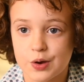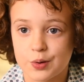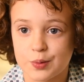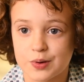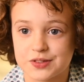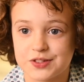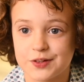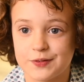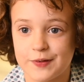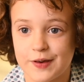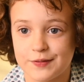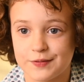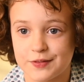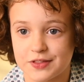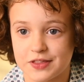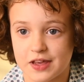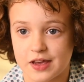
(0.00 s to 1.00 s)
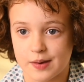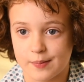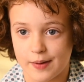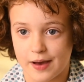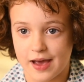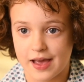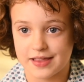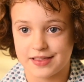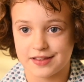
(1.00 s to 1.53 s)
What's your favourite thing
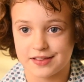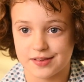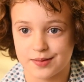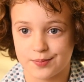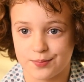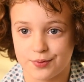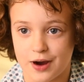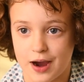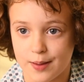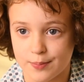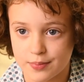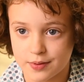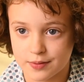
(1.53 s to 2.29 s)
about Headington Prep?